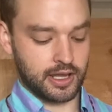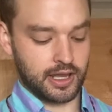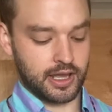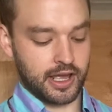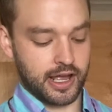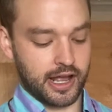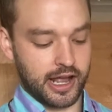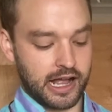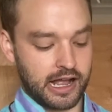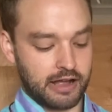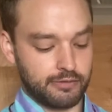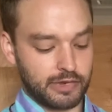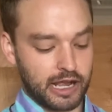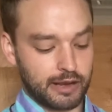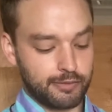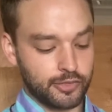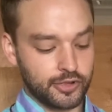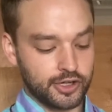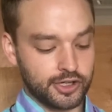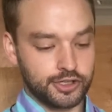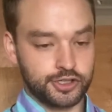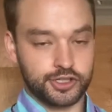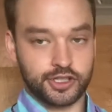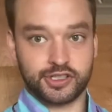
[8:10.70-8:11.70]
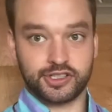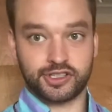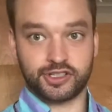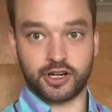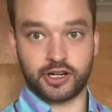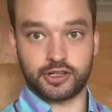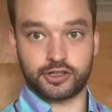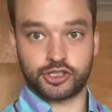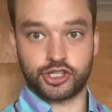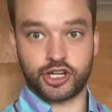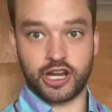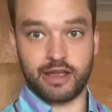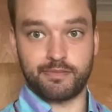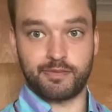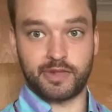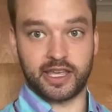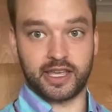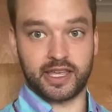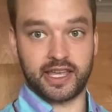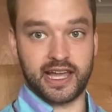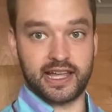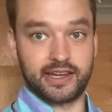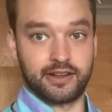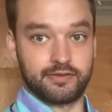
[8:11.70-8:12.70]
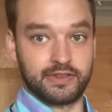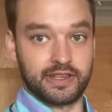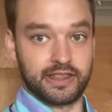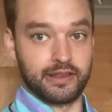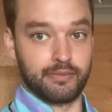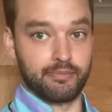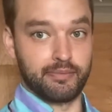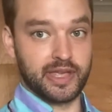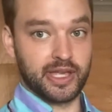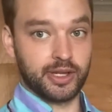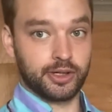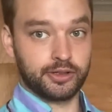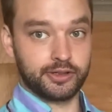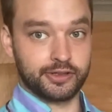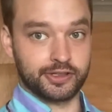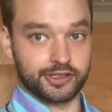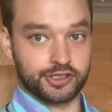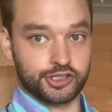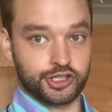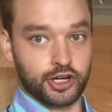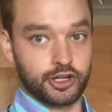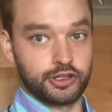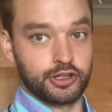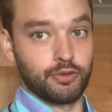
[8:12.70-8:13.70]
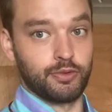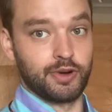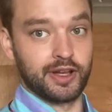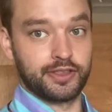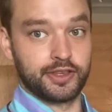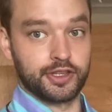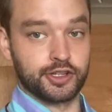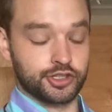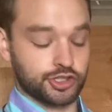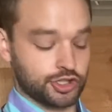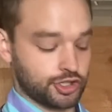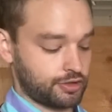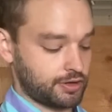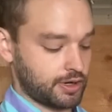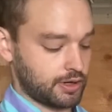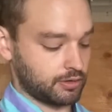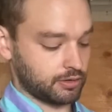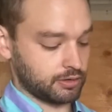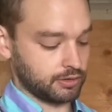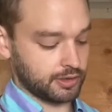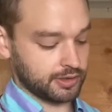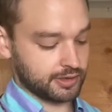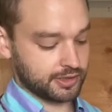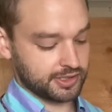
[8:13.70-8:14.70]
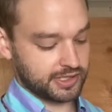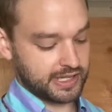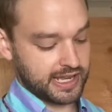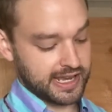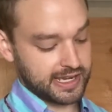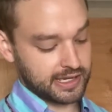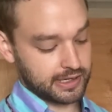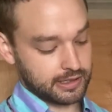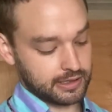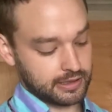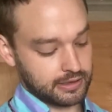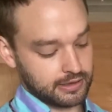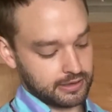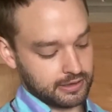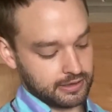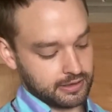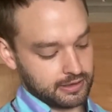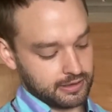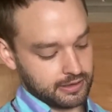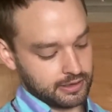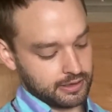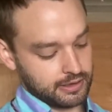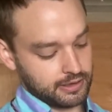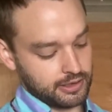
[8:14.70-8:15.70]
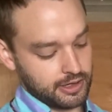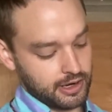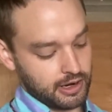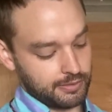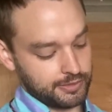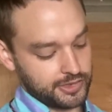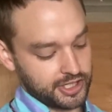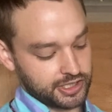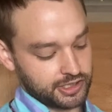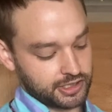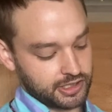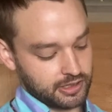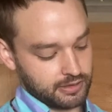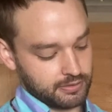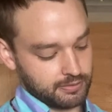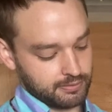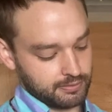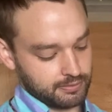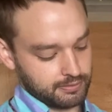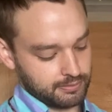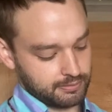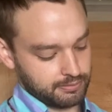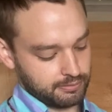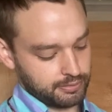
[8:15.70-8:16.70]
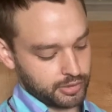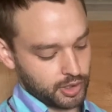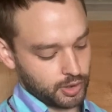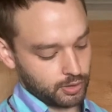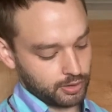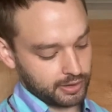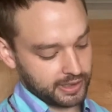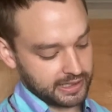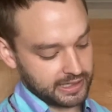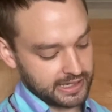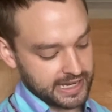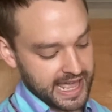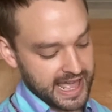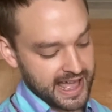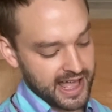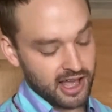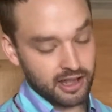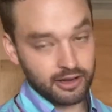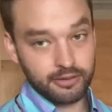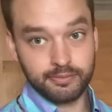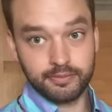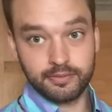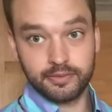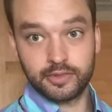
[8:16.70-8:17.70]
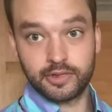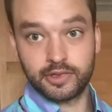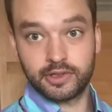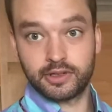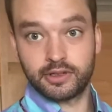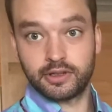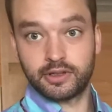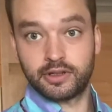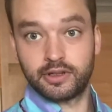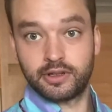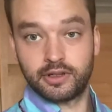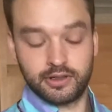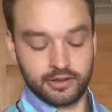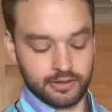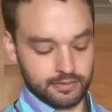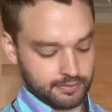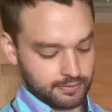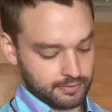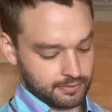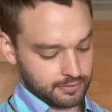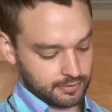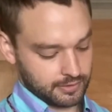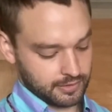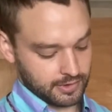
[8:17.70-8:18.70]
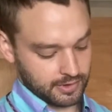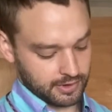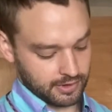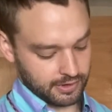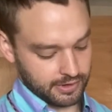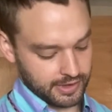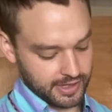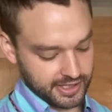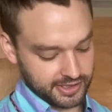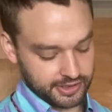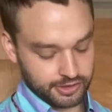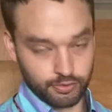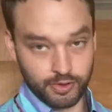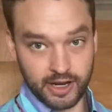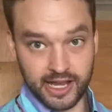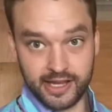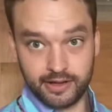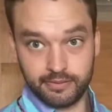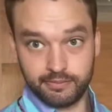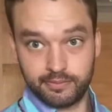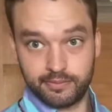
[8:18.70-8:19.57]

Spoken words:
I'm going to just start shaping kind of in the middle to show you what this stroke looks like. I'm just pulling down this way.